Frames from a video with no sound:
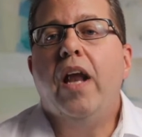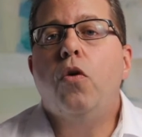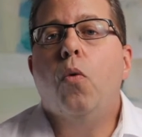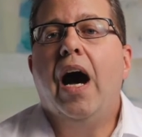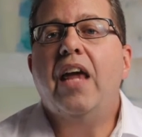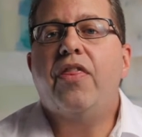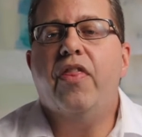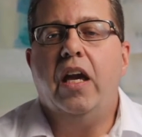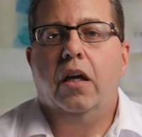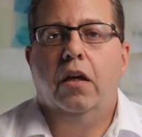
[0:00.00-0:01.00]
do I
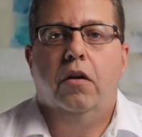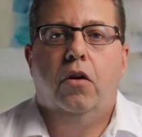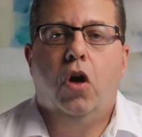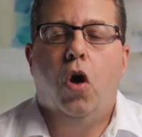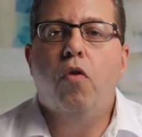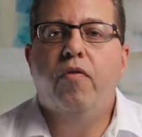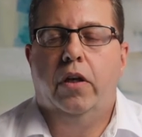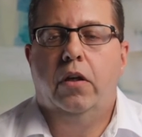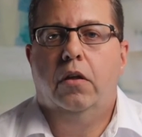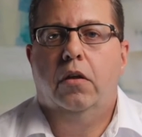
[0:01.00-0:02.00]
think COVID
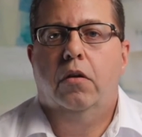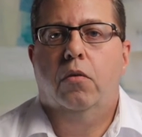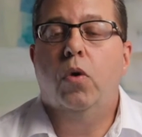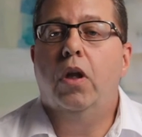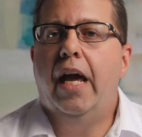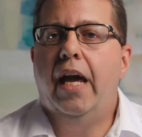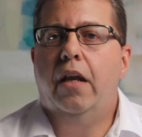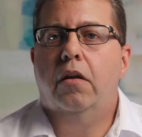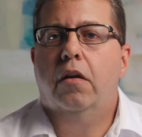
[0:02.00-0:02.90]
will end?